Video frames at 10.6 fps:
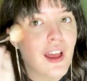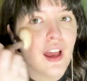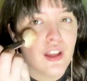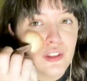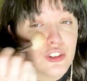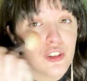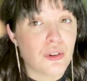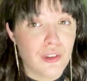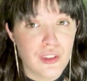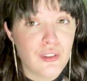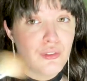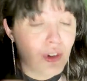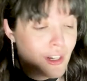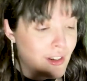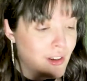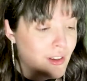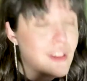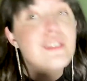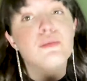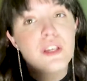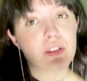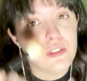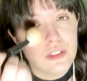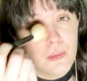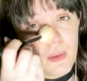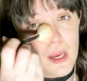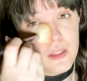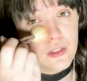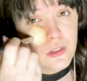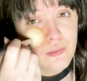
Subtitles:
and there's a reason for it. It's because it's the best.